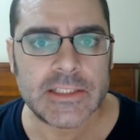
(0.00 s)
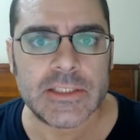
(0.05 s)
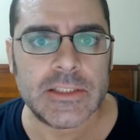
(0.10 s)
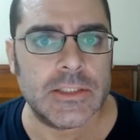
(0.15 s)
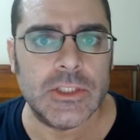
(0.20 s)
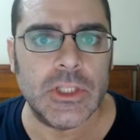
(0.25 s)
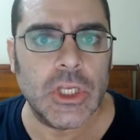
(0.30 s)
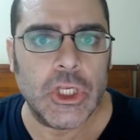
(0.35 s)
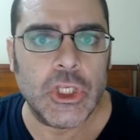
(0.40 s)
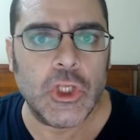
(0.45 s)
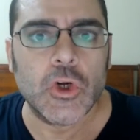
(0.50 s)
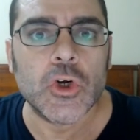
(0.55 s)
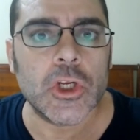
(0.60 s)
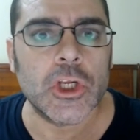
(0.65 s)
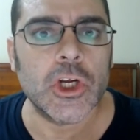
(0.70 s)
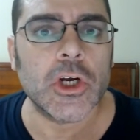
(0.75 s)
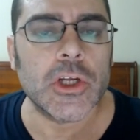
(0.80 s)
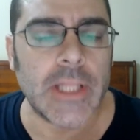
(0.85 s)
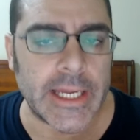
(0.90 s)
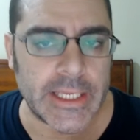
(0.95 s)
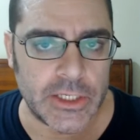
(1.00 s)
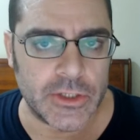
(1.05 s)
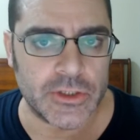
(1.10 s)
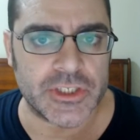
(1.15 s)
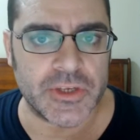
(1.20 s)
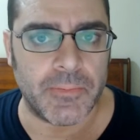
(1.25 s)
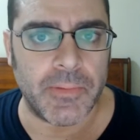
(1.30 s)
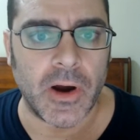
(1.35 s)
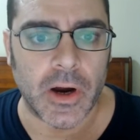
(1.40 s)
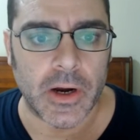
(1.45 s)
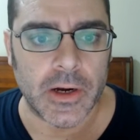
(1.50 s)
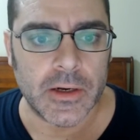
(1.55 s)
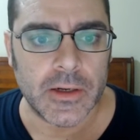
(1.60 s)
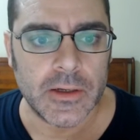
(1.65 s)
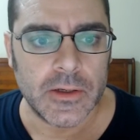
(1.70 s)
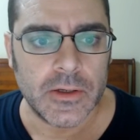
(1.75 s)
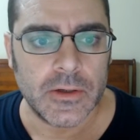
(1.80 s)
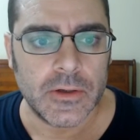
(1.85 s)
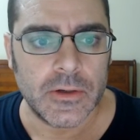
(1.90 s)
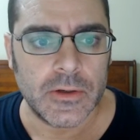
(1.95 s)
You're light years apart.
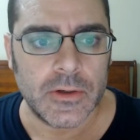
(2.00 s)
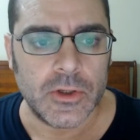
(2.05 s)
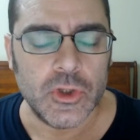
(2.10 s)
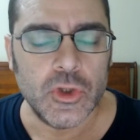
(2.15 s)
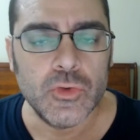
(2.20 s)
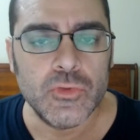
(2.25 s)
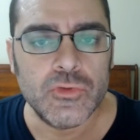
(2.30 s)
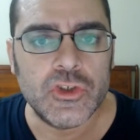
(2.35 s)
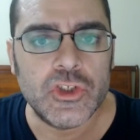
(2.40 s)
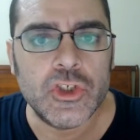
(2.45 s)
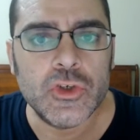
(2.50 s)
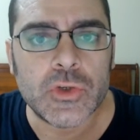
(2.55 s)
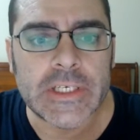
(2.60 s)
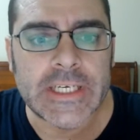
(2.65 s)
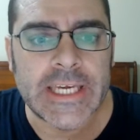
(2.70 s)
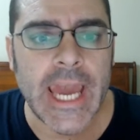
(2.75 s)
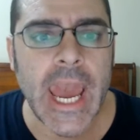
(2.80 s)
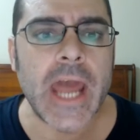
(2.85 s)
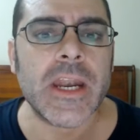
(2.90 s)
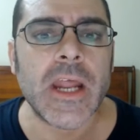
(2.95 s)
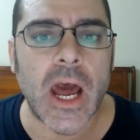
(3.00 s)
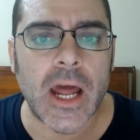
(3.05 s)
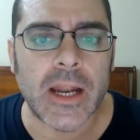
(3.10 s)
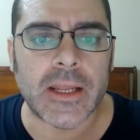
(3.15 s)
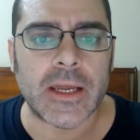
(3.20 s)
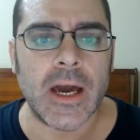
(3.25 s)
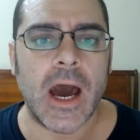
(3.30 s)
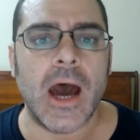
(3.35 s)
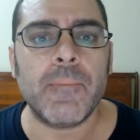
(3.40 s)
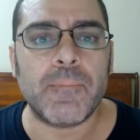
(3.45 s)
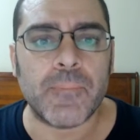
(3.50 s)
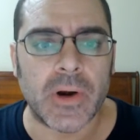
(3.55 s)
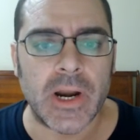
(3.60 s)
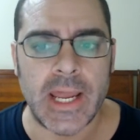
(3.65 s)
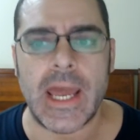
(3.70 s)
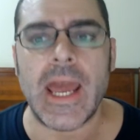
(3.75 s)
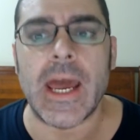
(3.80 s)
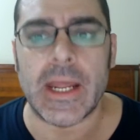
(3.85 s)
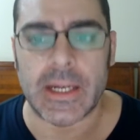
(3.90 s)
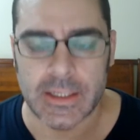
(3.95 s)
You cannot
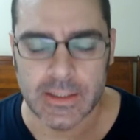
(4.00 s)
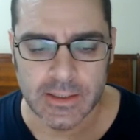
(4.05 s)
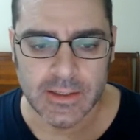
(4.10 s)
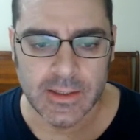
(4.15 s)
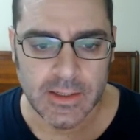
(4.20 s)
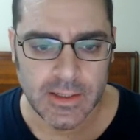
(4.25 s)
comprehend